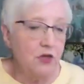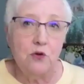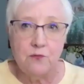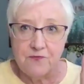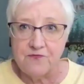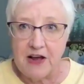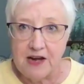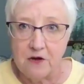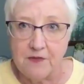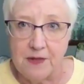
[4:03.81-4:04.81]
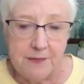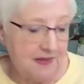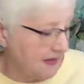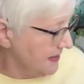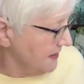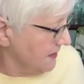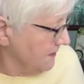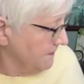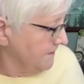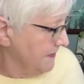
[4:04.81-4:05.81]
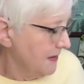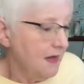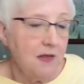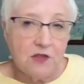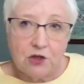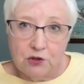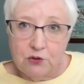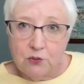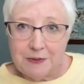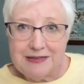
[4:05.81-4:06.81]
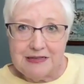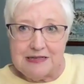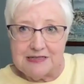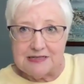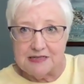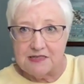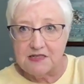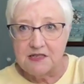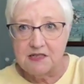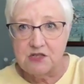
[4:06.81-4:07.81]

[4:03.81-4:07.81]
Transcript: when you fire them in the kiln, the glue releases.